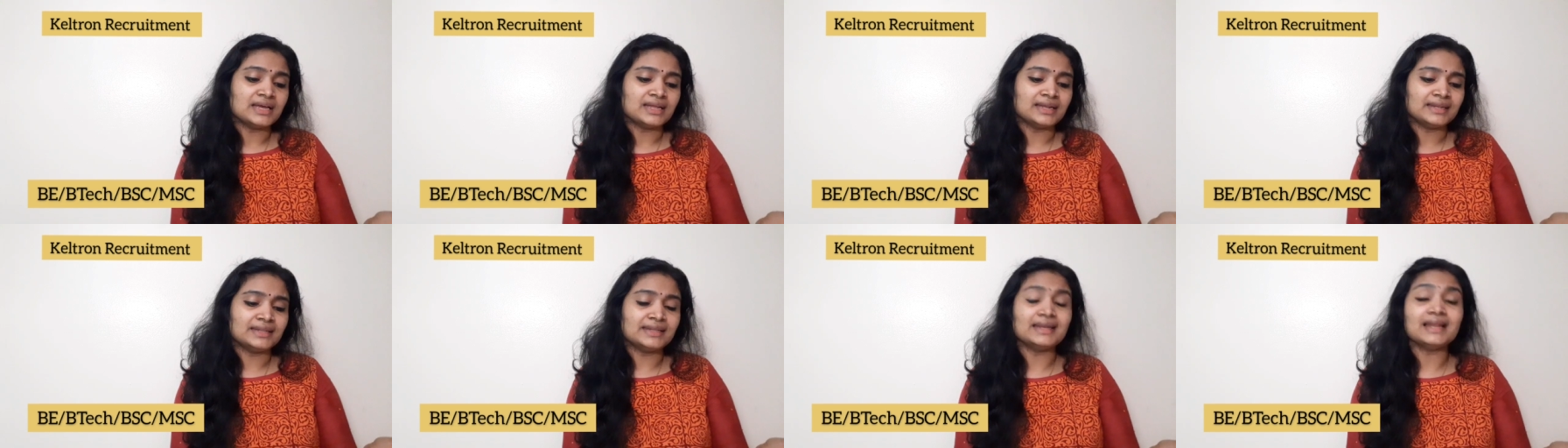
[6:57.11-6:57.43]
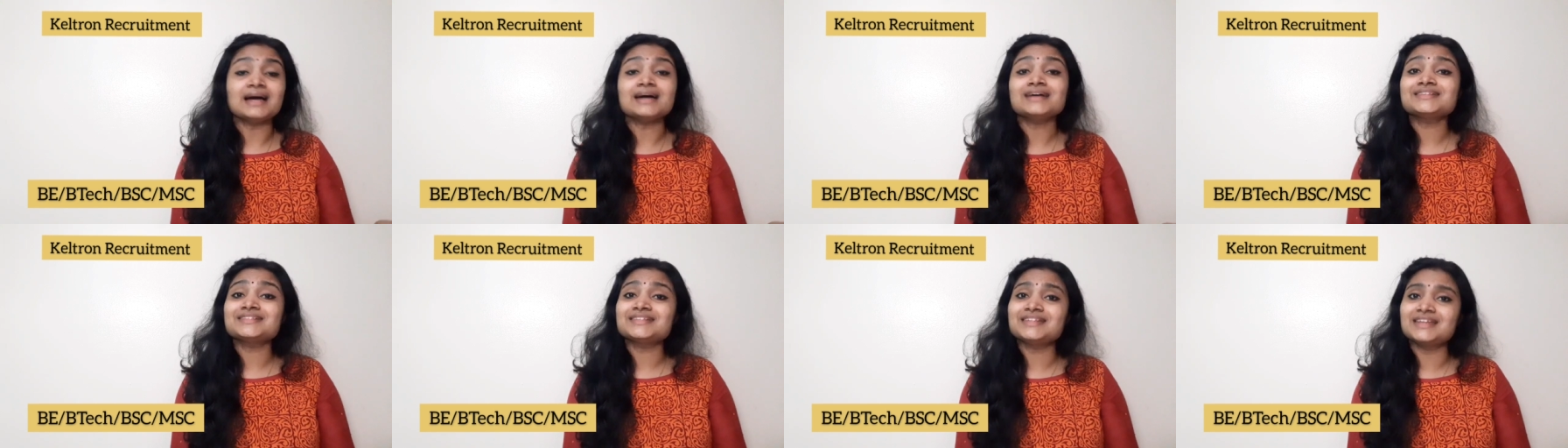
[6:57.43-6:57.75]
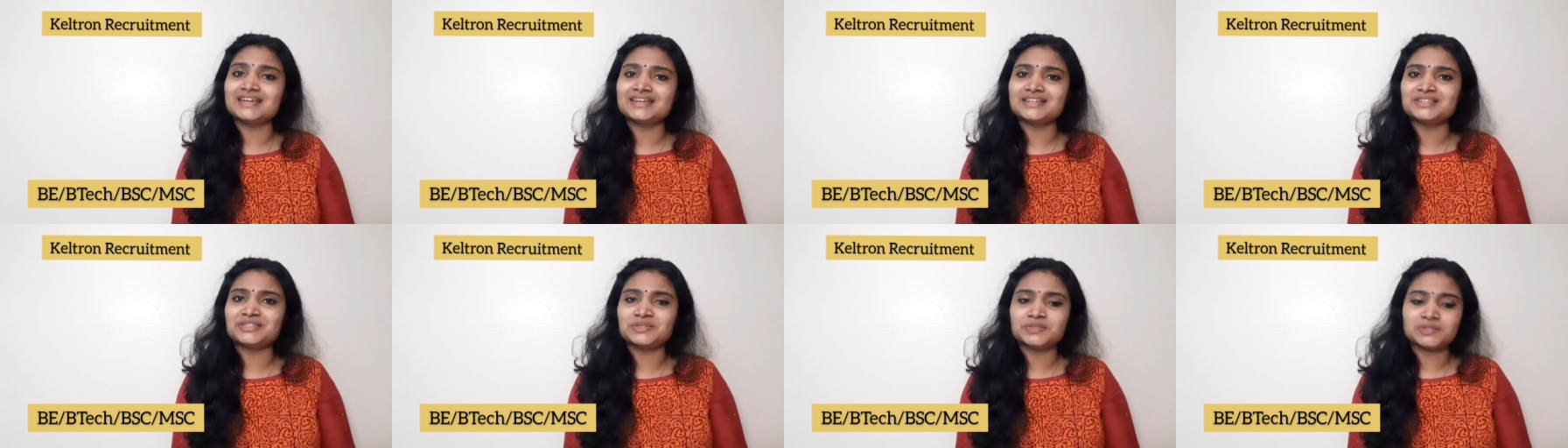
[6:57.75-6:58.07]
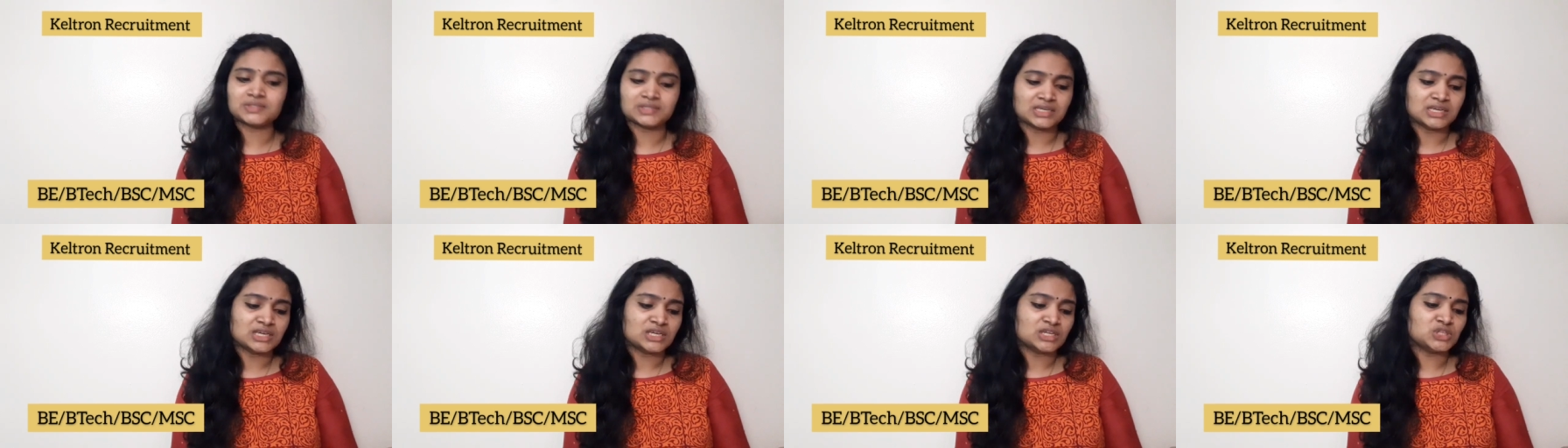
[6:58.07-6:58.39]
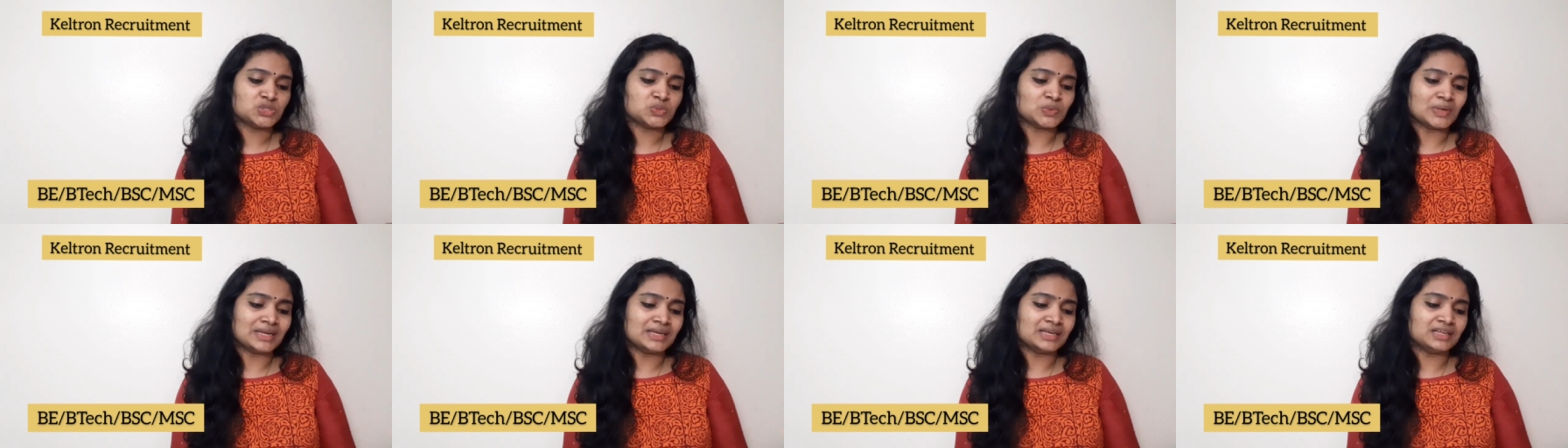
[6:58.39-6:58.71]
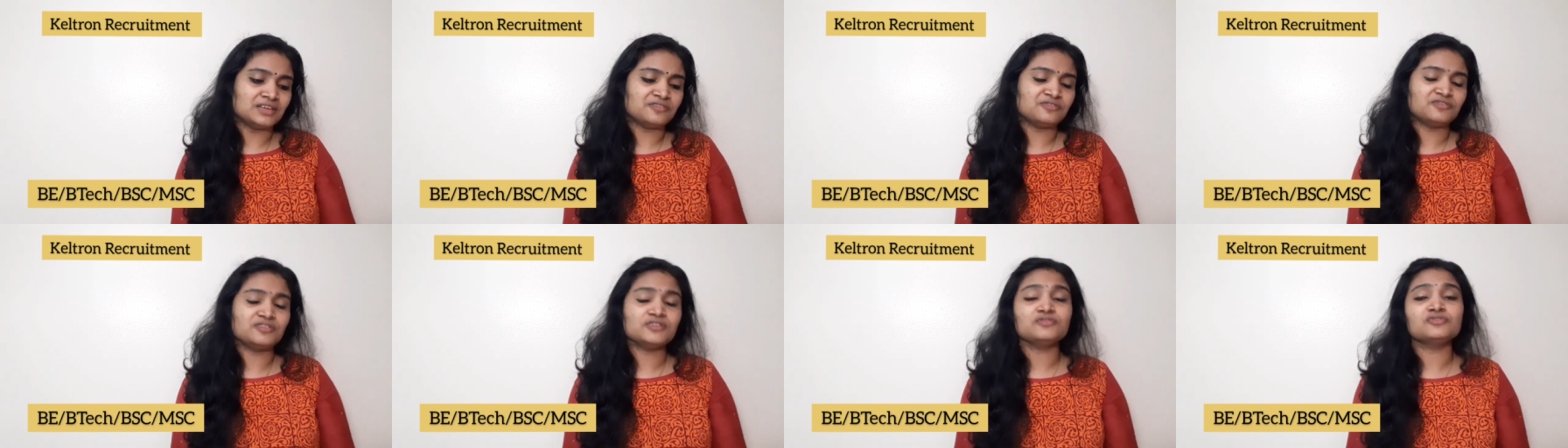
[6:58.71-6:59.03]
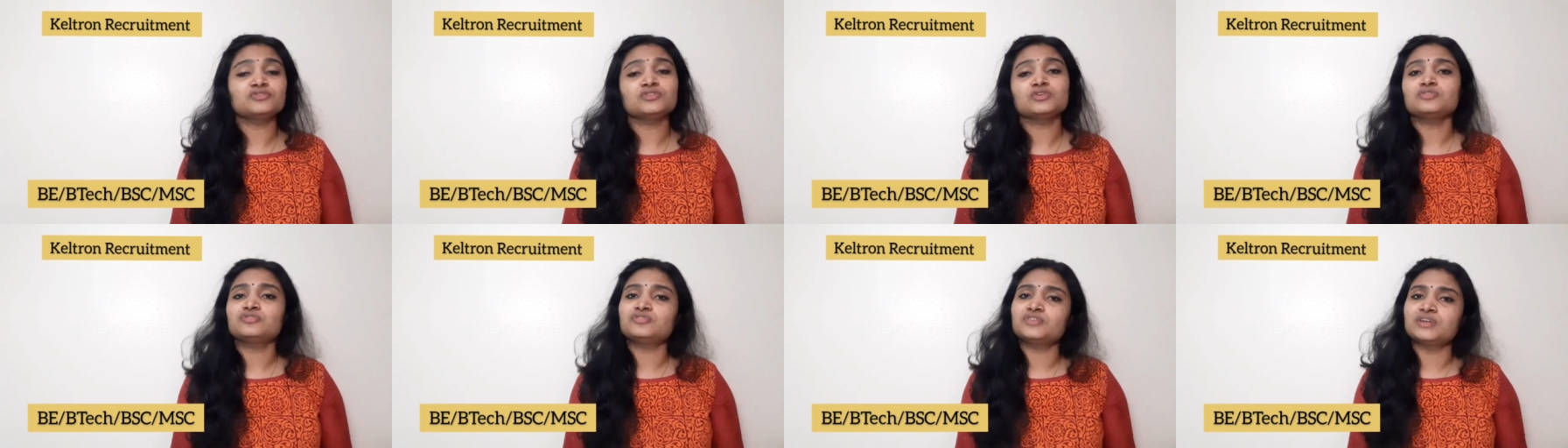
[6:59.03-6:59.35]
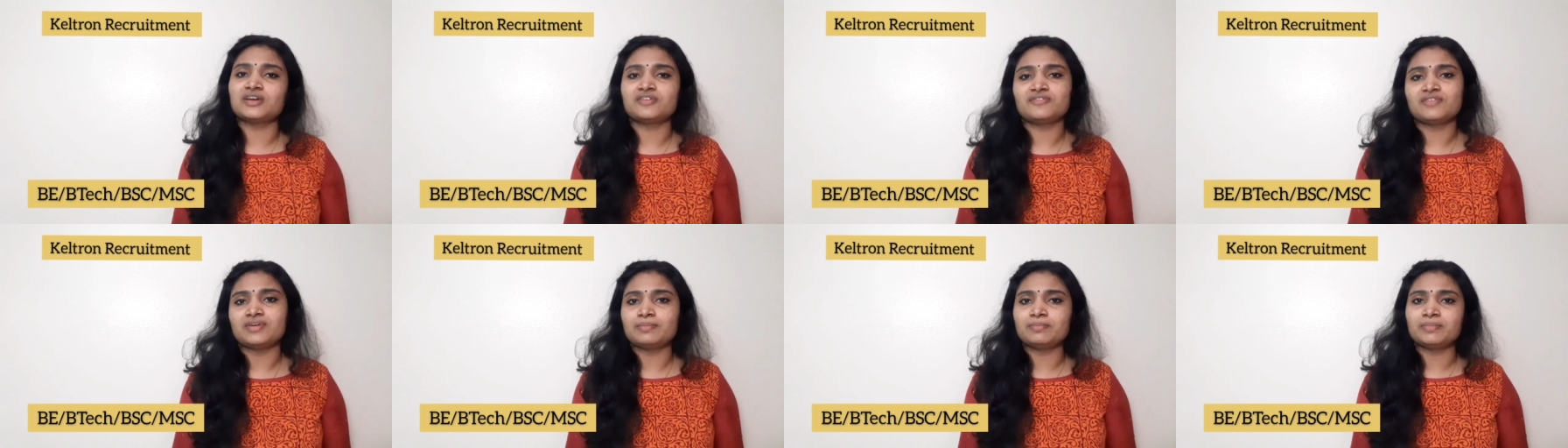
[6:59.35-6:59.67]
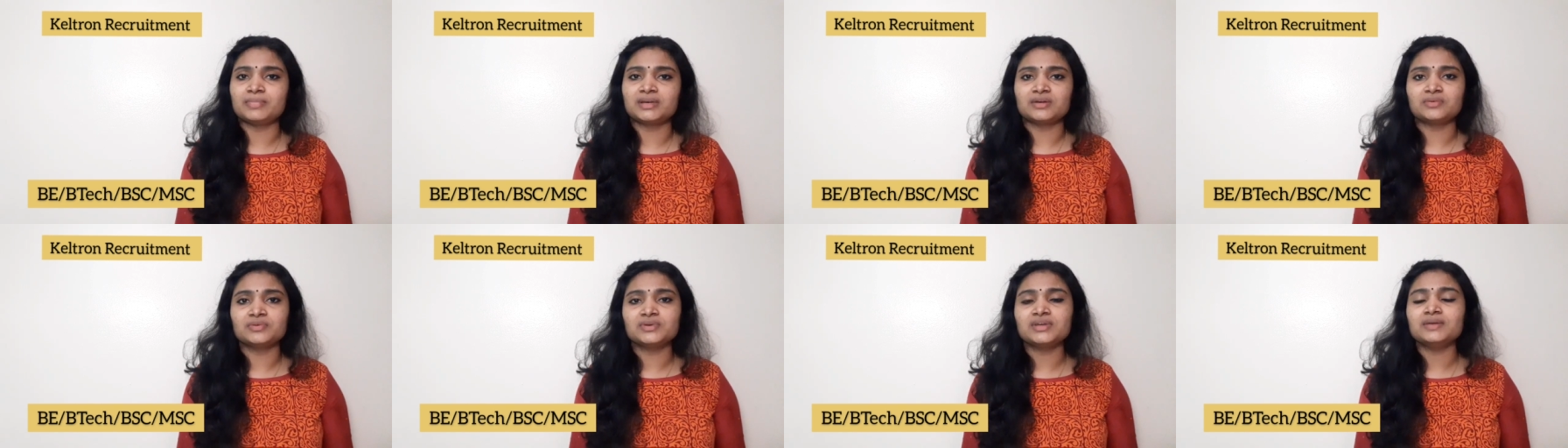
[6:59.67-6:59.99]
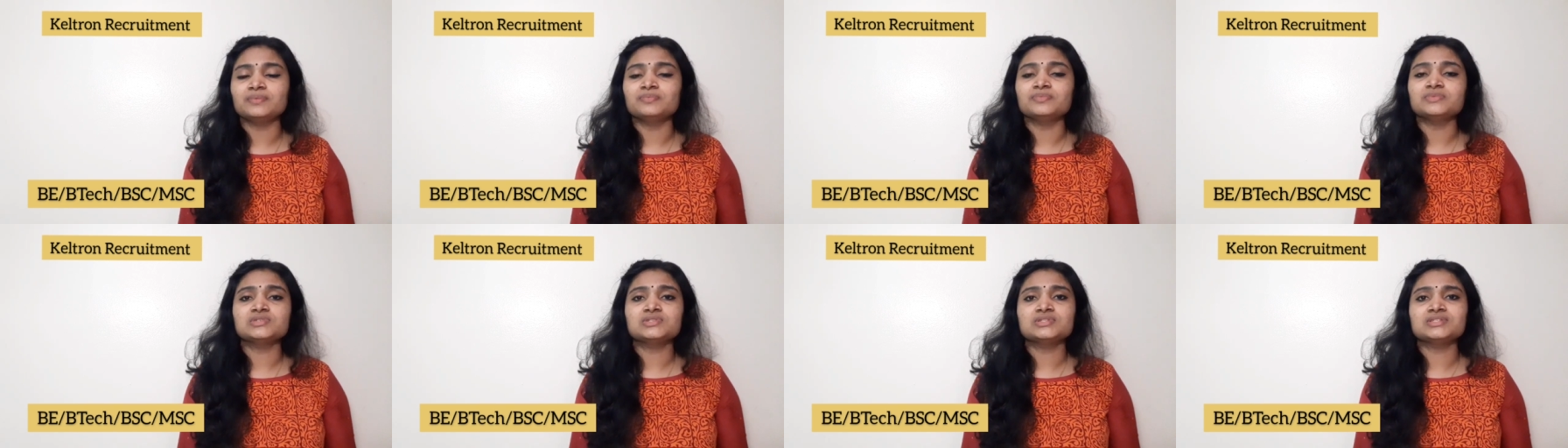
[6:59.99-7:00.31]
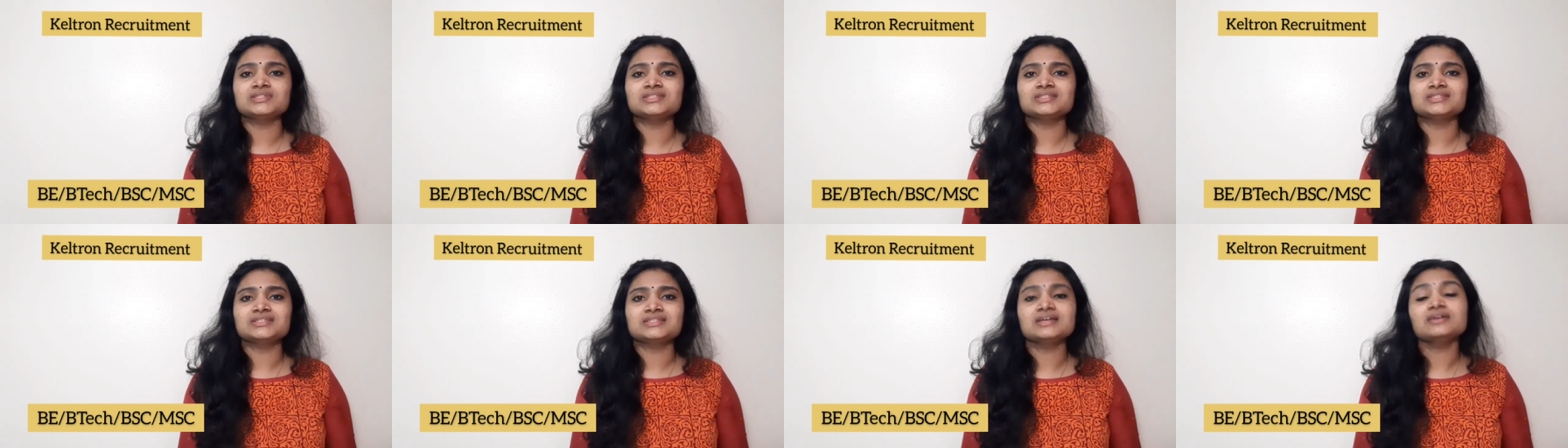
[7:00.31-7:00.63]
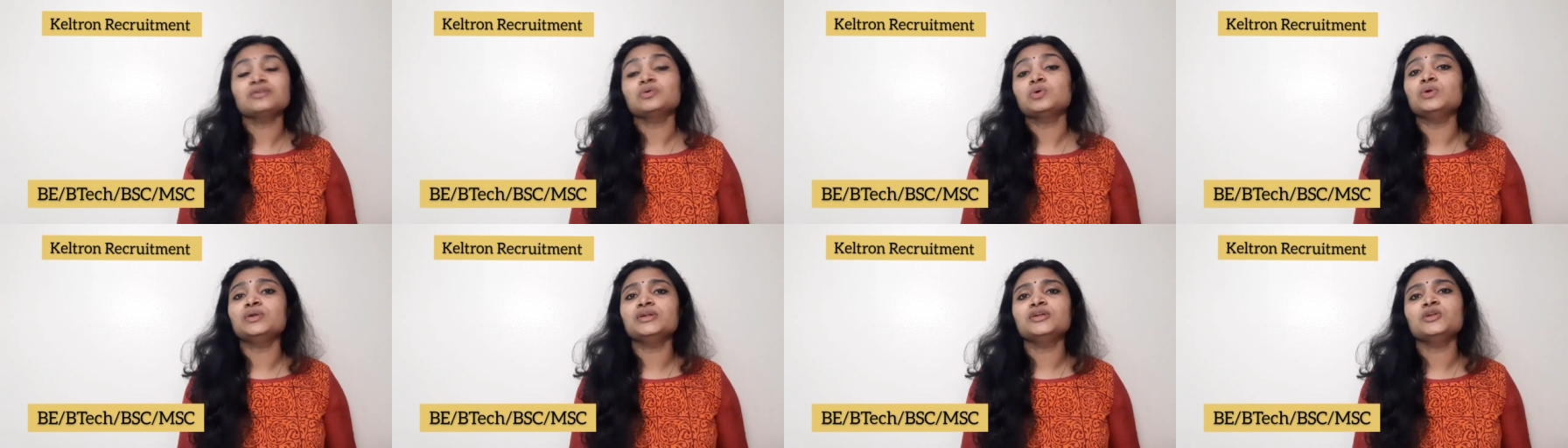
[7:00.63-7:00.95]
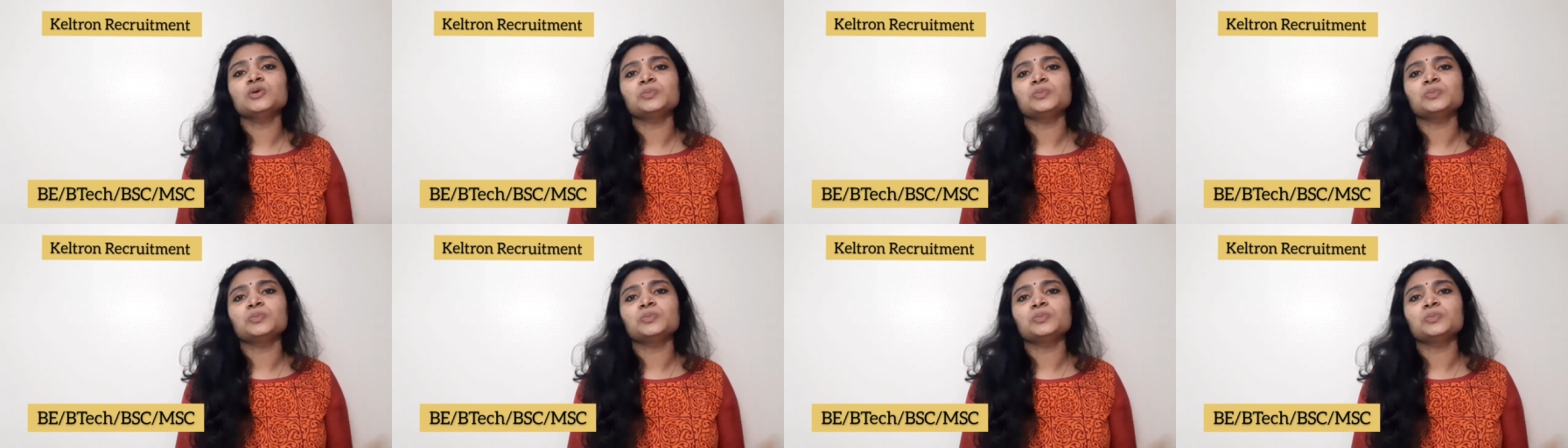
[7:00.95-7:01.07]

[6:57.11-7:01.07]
The last date is 25th of November. Okay. So this is the golden